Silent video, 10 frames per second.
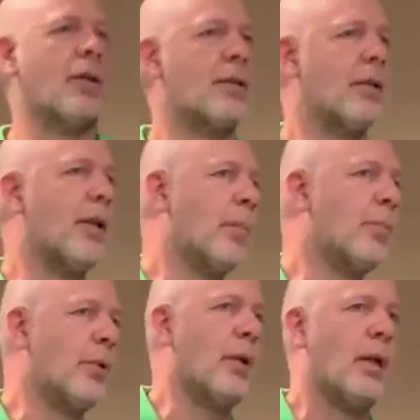
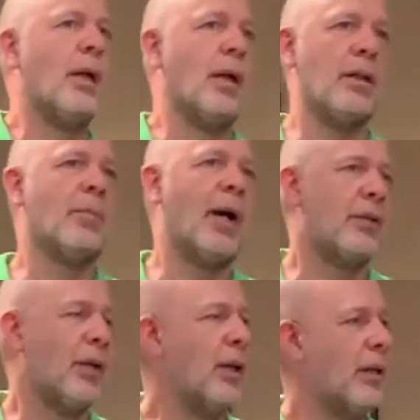script, it might
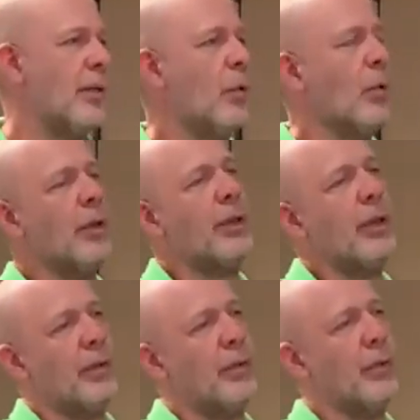take a full
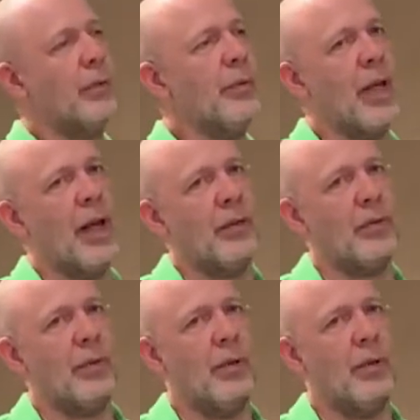year to do that.